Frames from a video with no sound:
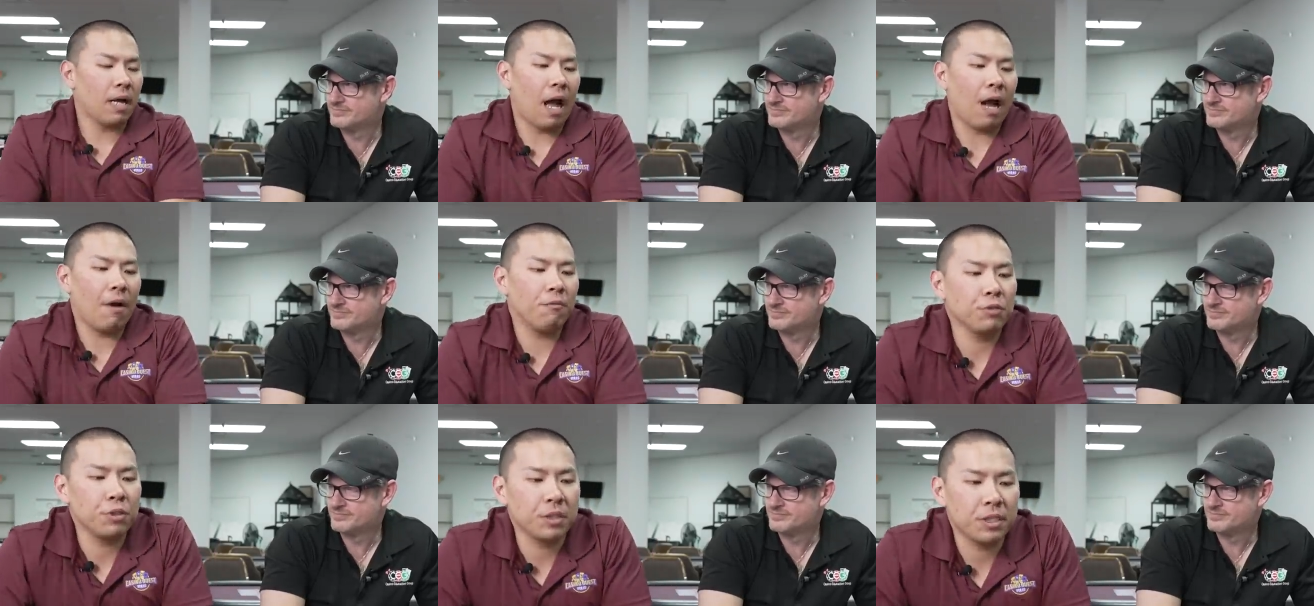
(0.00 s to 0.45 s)

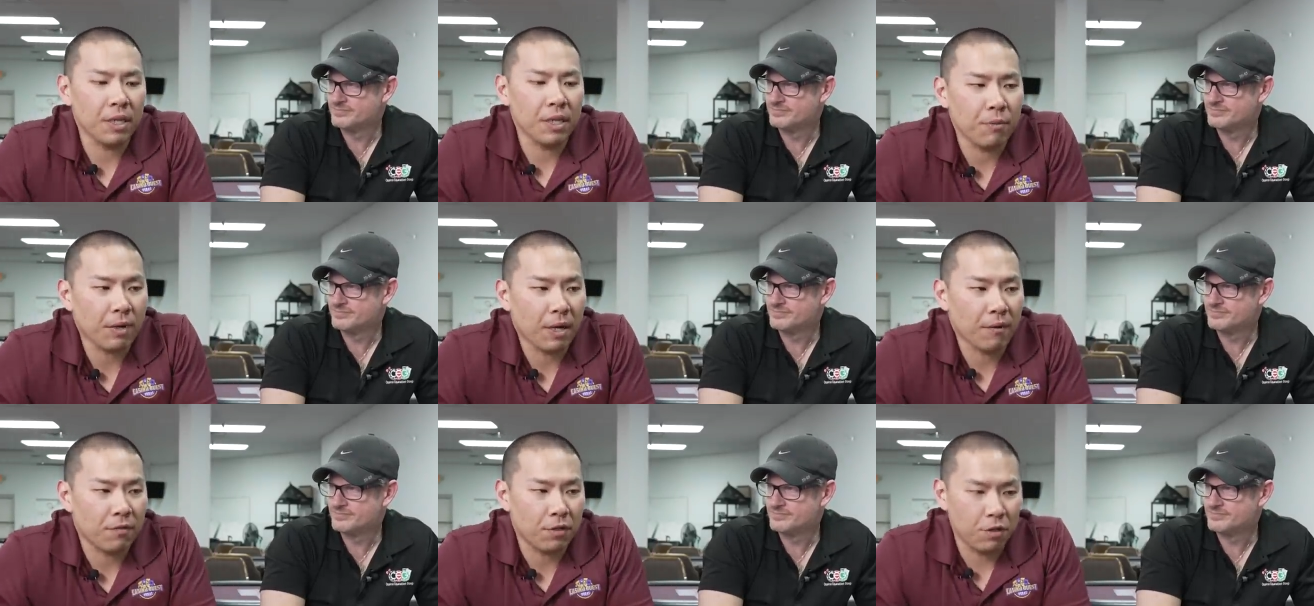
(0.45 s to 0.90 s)
Speaker 1: I would just say
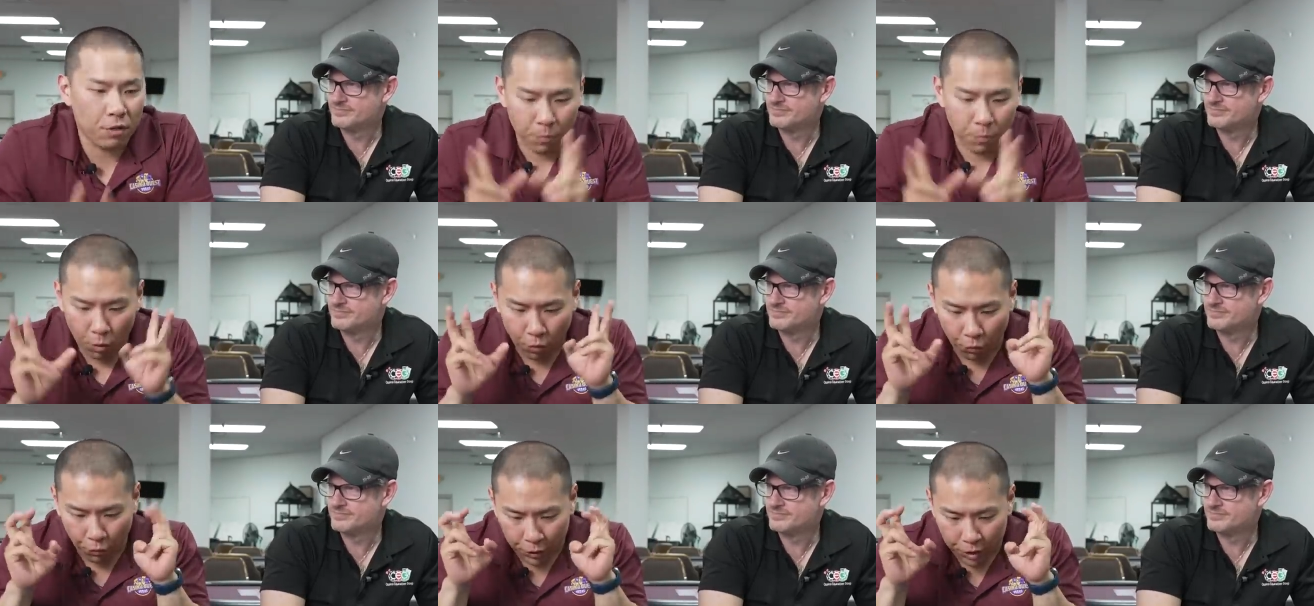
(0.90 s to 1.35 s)
we'd have to do
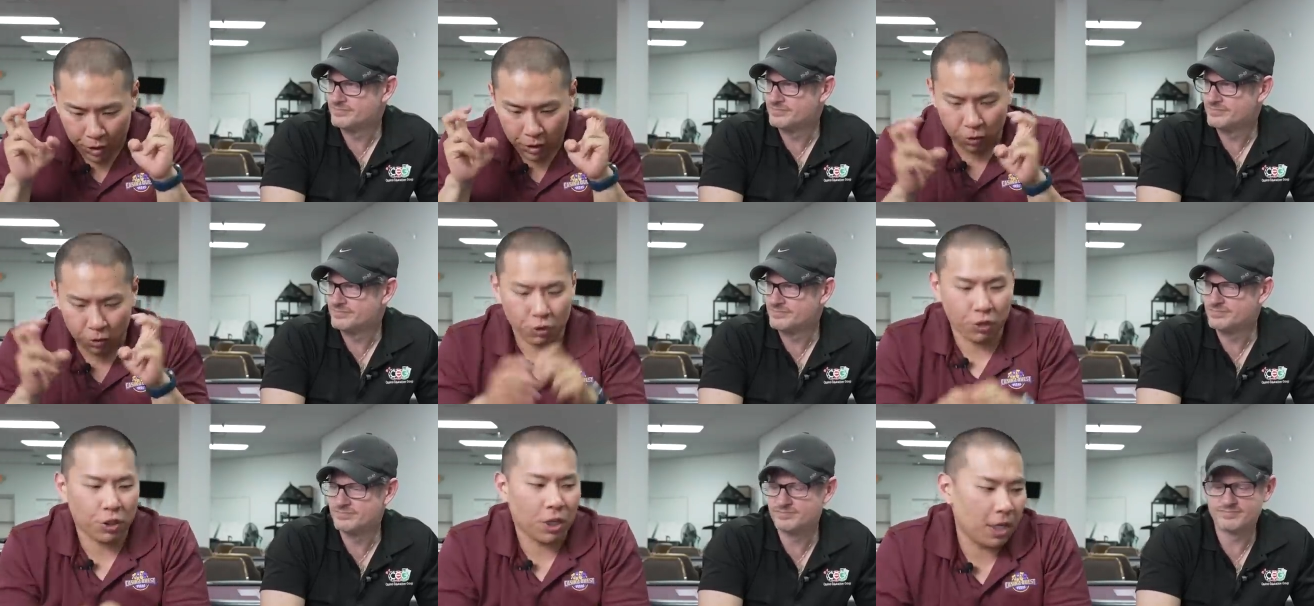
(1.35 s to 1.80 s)
more
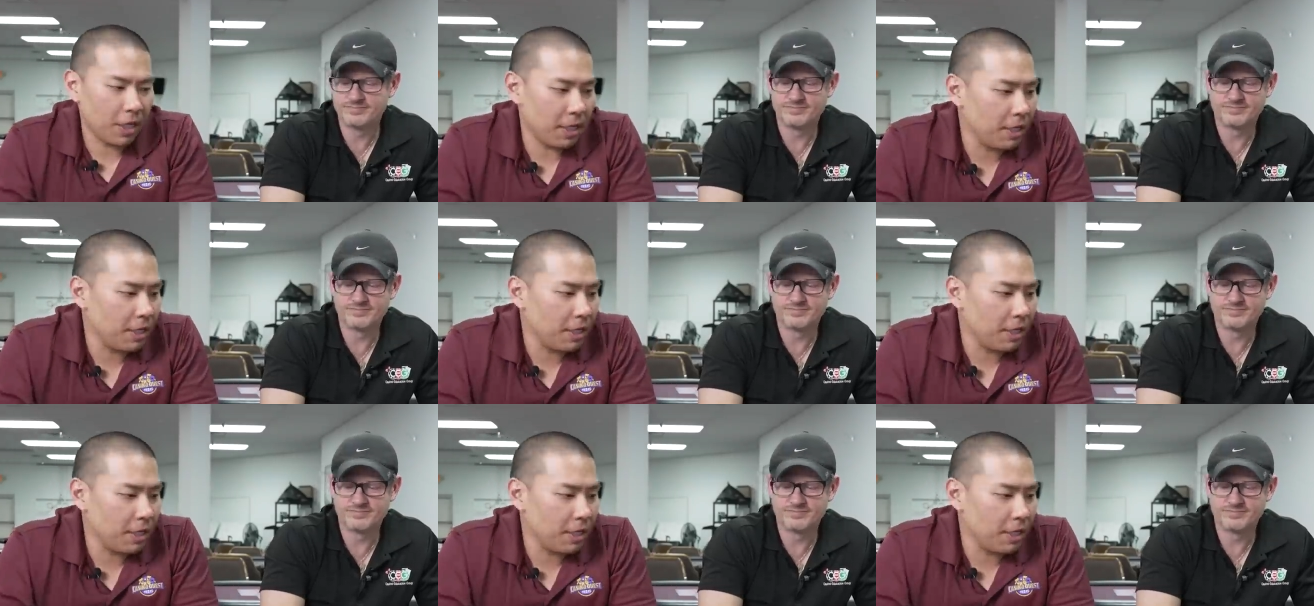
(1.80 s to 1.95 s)
research on